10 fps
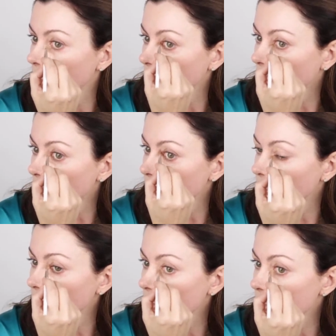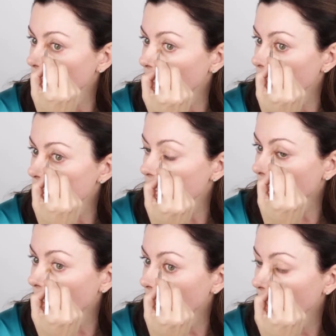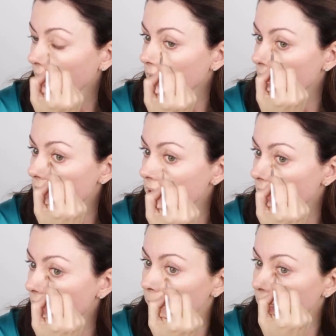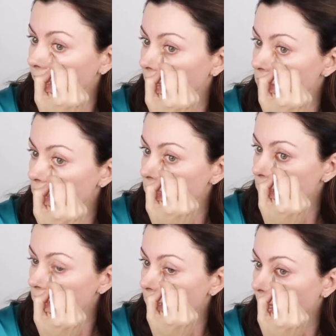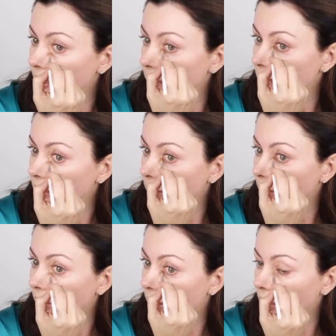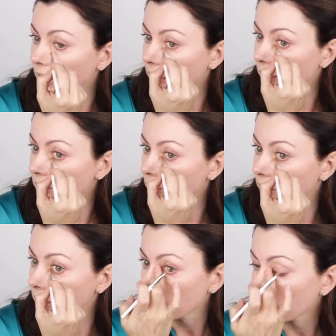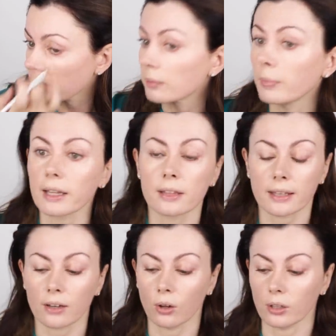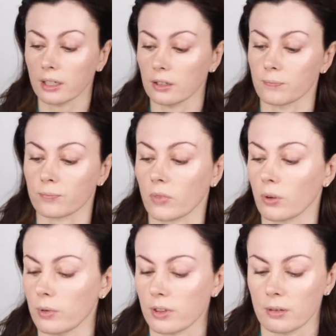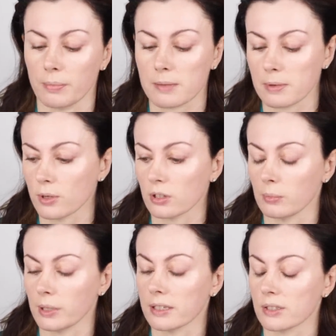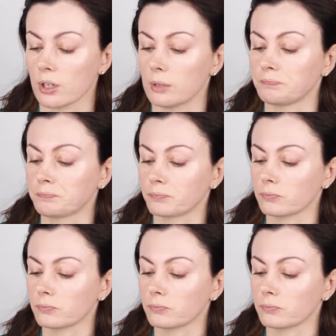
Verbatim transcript: I'm careful not to allow it to collect, but yeah, just that little hollow. I'm going to blend that all in with a baby beauty blender,